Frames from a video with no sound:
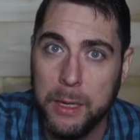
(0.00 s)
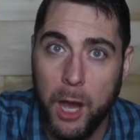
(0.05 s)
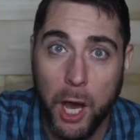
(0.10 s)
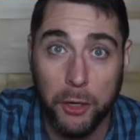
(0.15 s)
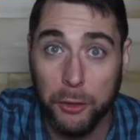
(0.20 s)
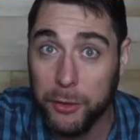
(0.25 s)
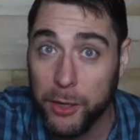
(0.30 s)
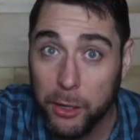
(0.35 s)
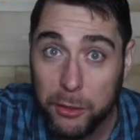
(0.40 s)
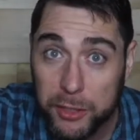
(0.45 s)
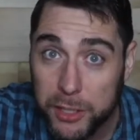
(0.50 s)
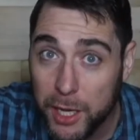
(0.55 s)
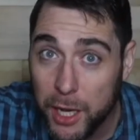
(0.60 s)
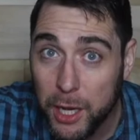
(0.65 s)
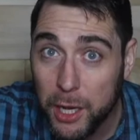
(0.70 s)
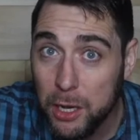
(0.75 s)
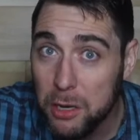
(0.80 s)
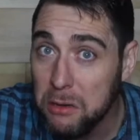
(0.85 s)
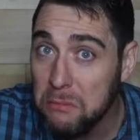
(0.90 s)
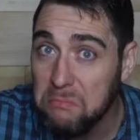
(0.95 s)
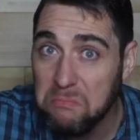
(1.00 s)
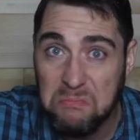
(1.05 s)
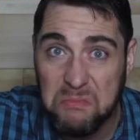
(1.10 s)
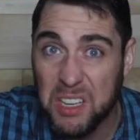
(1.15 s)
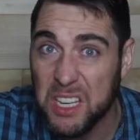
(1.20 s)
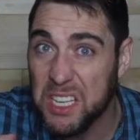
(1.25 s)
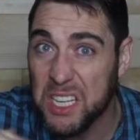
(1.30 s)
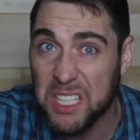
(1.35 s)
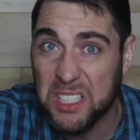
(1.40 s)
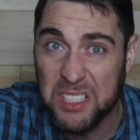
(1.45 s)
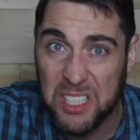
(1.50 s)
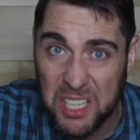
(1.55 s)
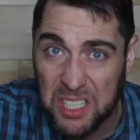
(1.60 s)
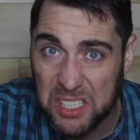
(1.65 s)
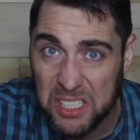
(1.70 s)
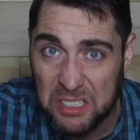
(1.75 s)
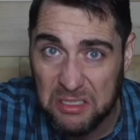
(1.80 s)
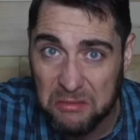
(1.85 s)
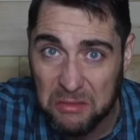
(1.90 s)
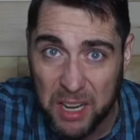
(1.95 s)
100 years ago, didn't
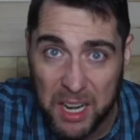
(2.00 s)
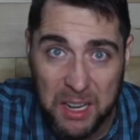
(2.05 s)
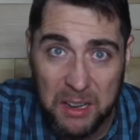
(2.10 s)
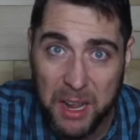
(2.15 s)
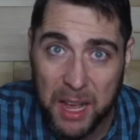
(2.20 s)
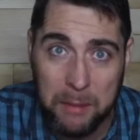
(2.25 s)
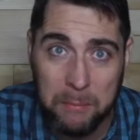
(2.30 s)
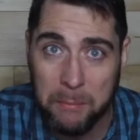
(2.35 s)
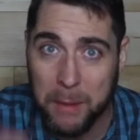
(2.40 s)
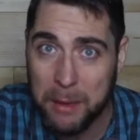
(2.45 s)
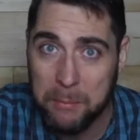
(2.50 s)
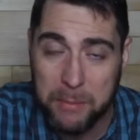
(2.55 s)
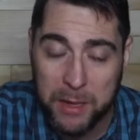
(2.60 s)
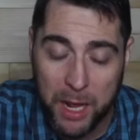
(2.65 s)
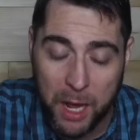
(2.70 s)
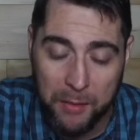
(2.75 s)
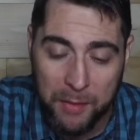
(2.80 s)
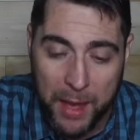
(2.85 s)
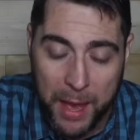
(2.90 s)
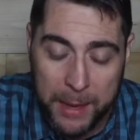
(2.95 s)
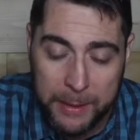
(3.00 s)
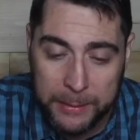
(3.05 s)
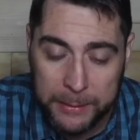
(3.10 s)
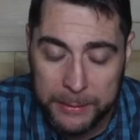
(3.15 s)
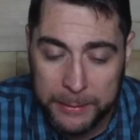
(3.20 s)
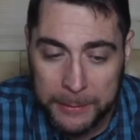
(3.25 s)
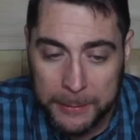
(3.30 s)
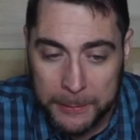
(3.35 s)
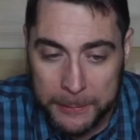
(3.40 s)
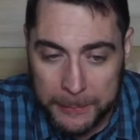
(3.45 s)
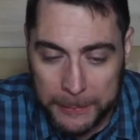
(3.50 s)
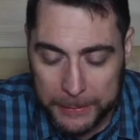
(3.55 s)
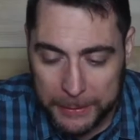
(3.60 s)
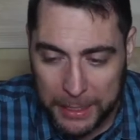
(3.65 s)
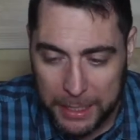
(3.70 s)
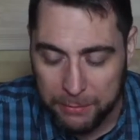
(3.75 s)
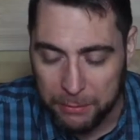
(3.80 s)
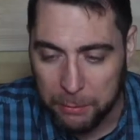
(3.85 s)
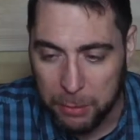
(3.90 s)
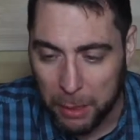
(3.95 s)
exist, right? And beyond that,
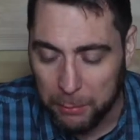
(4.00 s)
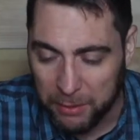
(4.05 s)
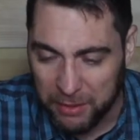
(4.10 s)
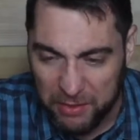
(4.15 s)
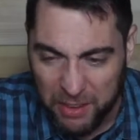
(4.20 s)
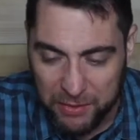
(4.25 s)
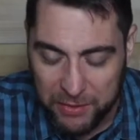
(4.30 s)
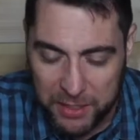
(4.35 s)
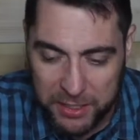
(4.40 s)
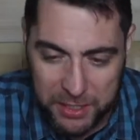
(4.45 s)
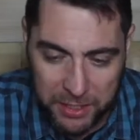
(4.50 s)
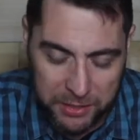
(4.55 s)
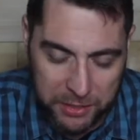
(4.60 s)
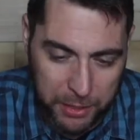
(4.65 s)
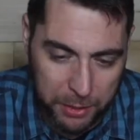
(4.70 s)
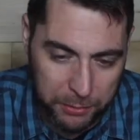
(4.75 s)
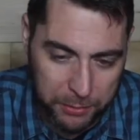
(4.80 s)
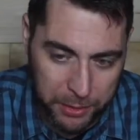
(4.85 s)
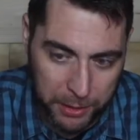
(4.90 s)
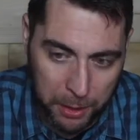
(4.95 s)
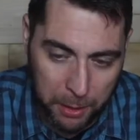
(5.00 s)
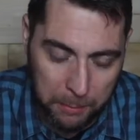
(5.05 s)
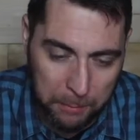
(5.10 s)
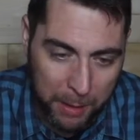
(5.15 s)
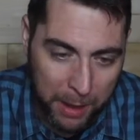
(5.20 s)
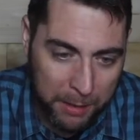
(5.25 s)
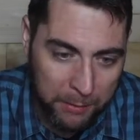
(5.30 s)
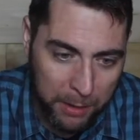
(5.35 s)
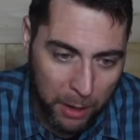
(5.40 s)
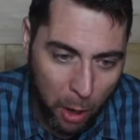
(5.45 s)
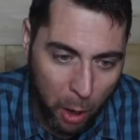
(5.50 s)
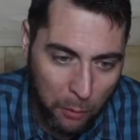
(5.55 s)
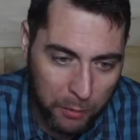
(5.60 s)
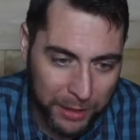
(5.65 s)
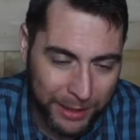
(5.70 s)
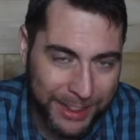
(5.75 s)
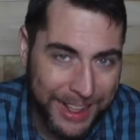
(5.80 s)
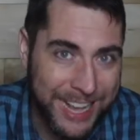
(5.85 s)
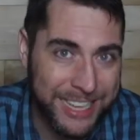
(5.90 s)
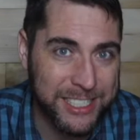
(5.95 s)
even probably 50, 60 years ago. But over
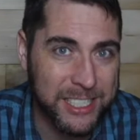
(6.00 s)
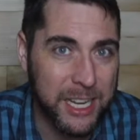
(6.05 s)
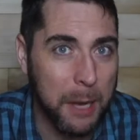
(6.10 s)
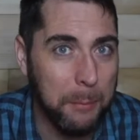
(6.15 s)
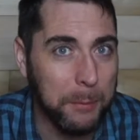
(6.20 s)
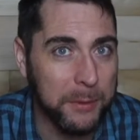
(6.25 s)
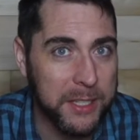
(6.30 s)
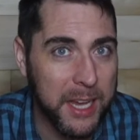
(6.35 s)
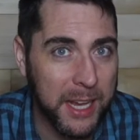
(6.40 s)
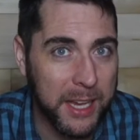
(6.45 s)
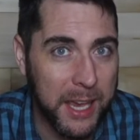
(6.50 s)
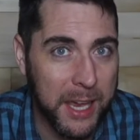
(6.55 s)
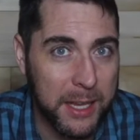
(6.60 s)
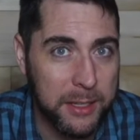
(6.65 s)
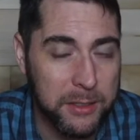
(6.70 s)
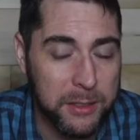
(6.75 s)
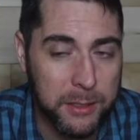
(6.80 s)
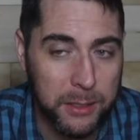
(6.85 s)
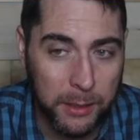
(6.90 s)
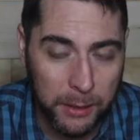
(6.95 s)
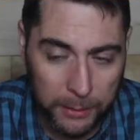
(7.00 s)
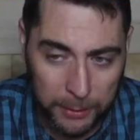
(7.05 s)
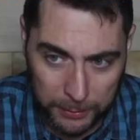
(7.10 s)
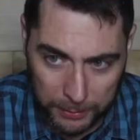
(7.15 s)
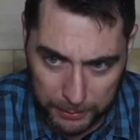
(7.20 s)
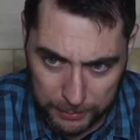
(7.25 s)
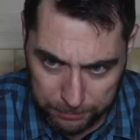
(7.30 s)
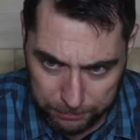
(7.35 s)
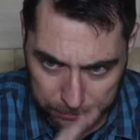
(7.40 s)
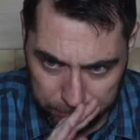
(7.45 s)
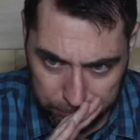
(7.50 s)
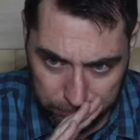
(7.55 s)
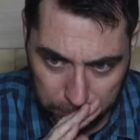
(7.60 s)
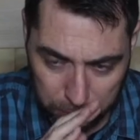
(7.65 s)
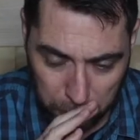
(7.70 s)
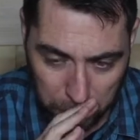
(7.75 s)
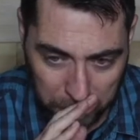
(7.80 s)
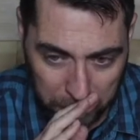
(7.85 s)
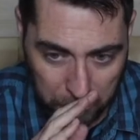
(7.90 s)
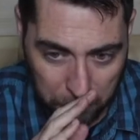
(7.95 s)
the last couple decades,
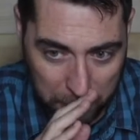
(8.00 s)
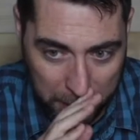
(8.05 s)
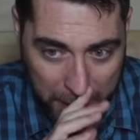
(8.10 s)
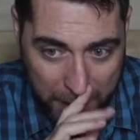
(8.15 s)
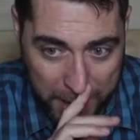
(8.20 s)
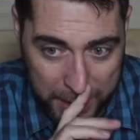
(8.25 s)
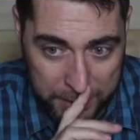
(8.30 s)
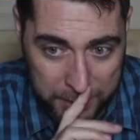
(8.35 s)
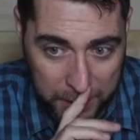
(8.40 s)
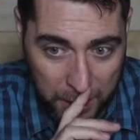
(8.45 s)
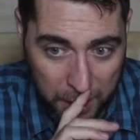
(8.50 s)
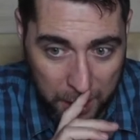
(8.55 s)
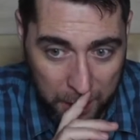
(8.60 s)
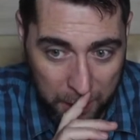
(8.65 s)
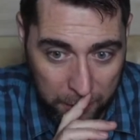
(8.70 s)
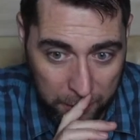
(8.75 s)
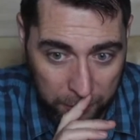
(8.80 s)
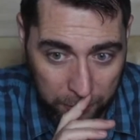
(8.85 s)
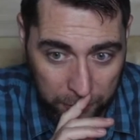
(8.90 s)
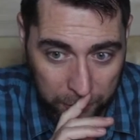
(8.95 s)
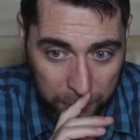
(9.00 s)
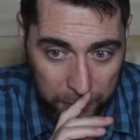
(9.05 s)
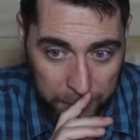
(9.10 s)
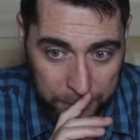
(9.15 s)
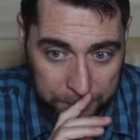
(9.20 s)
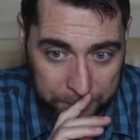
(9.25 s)
with the rise of